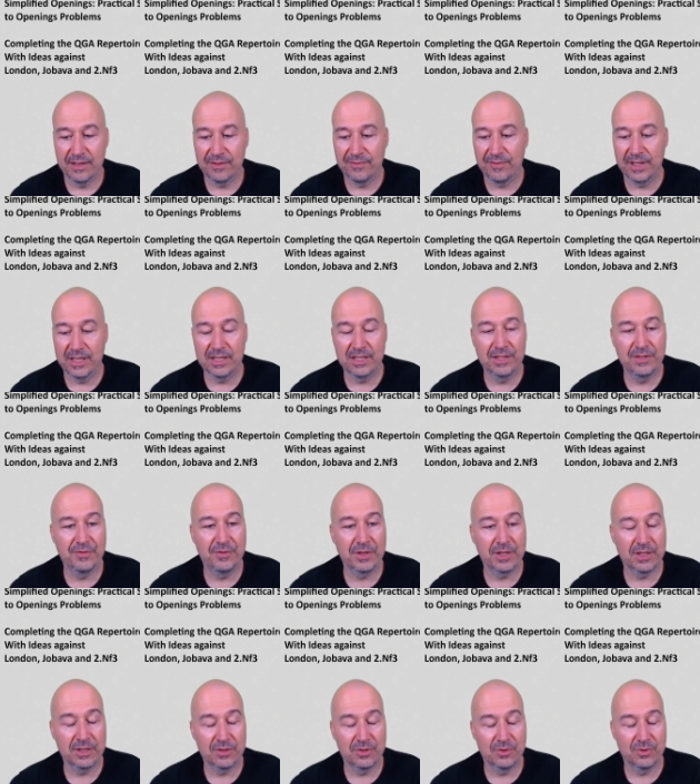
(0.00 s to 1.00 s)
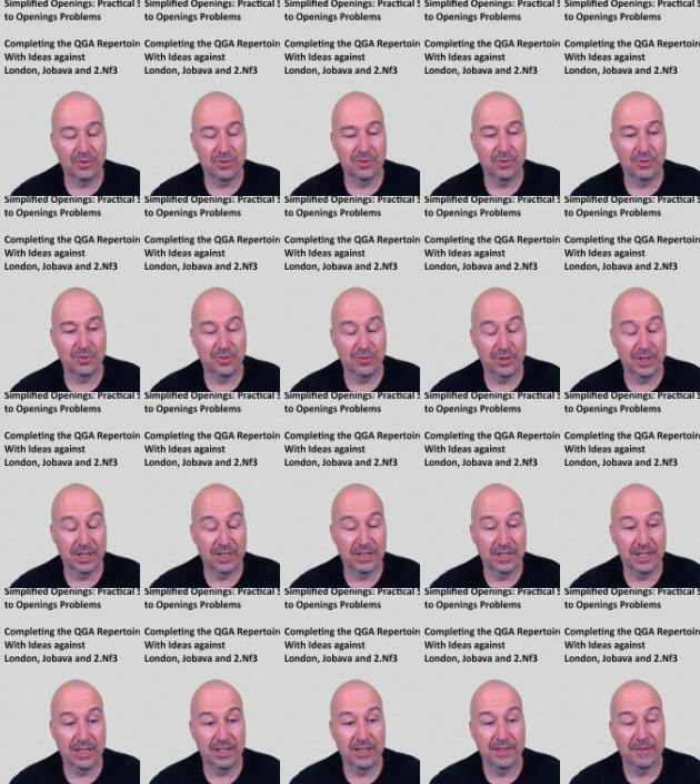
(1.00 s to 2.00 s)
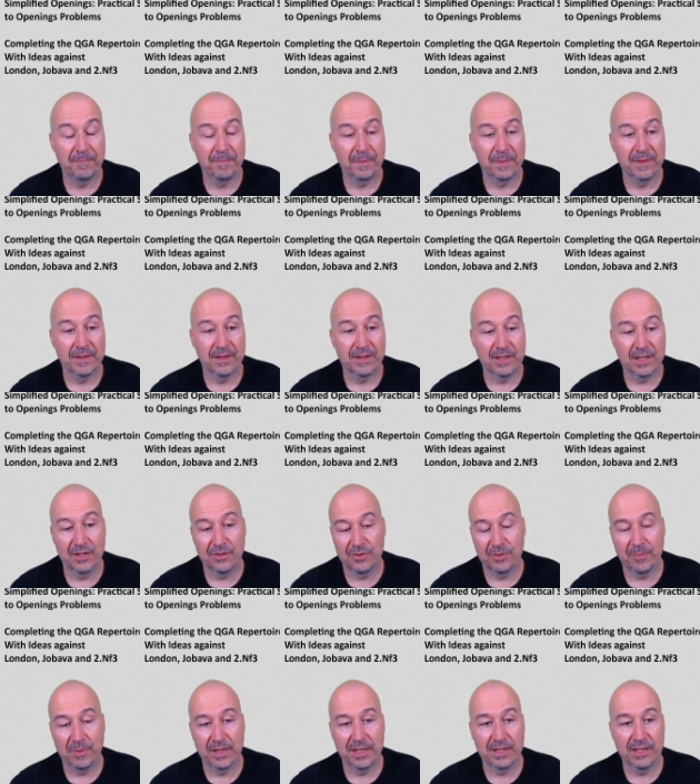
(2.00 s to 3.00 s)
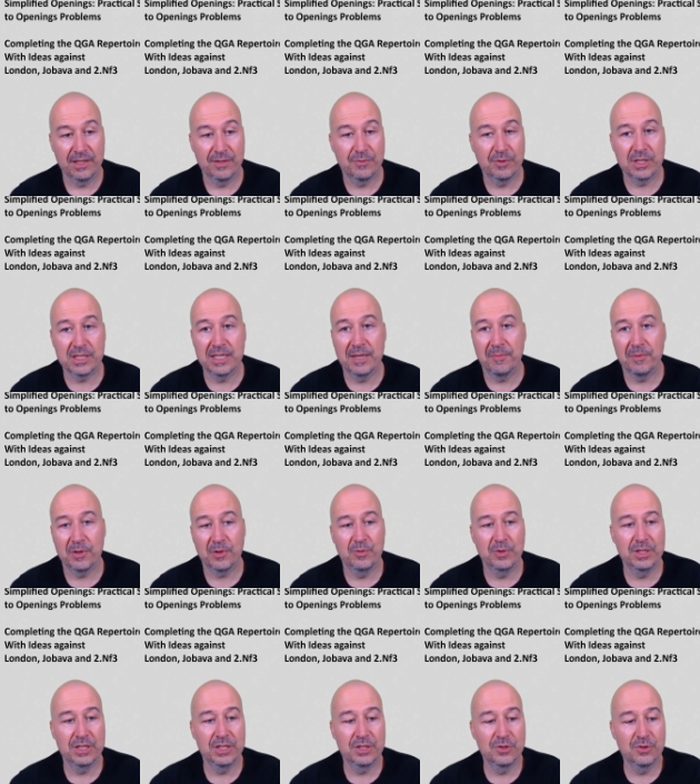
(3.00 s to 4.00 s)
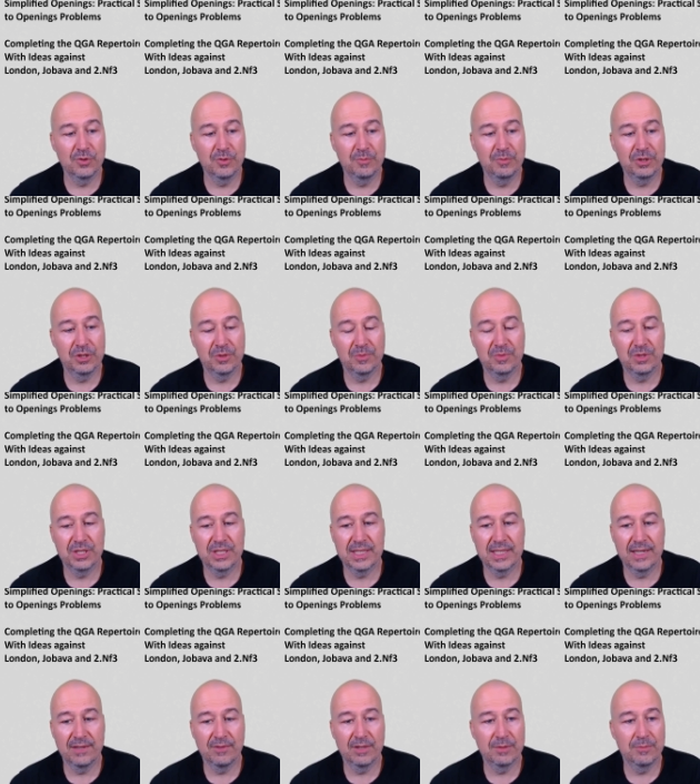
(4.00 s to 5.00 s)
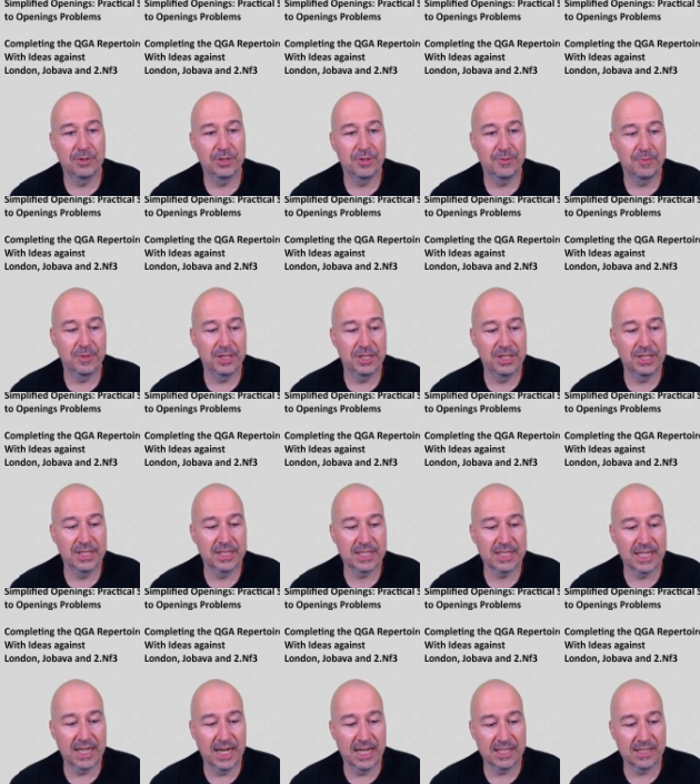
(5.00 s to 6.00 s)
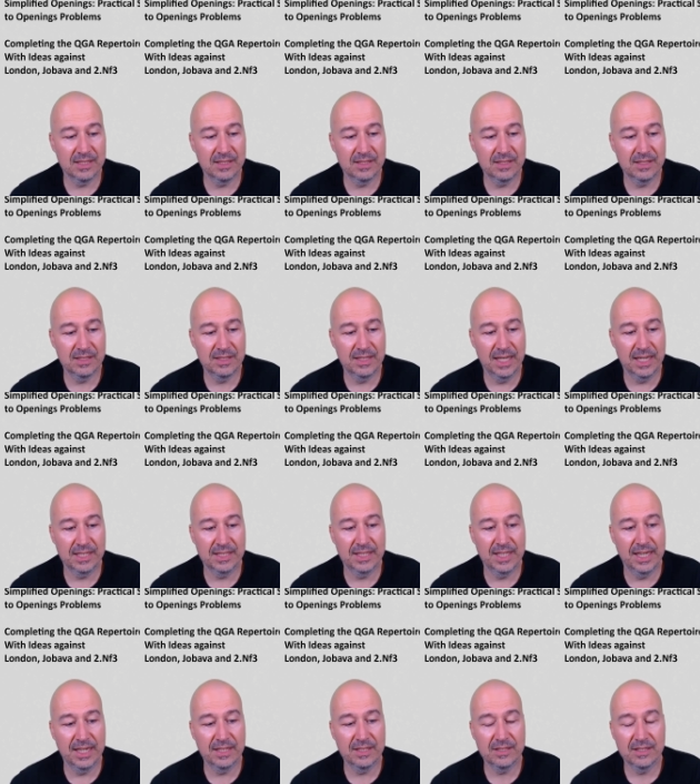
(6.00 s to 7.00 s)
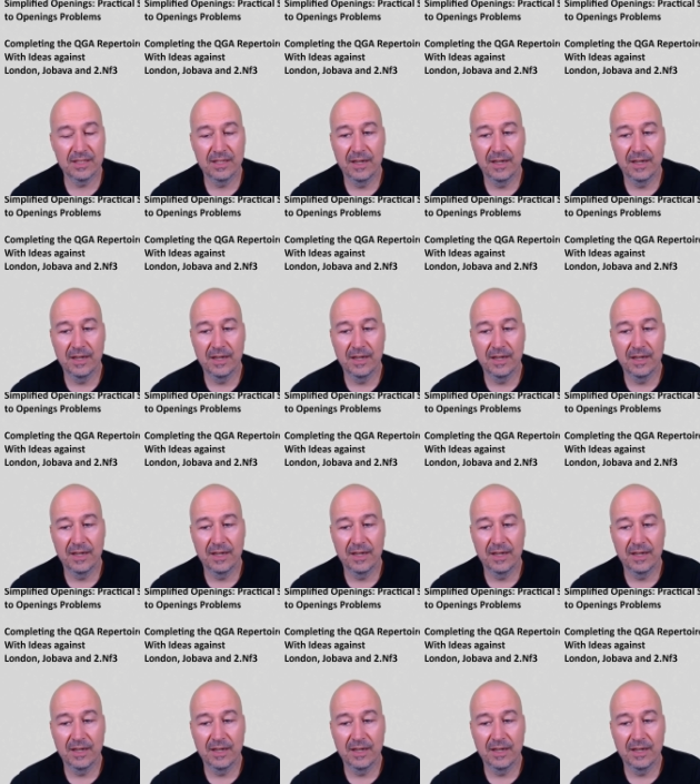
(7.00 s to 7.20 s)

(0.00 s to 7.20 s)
finds it difficult to create any counterplay here. For example, queen d2, bishop g7, bishop h6, castles, takes,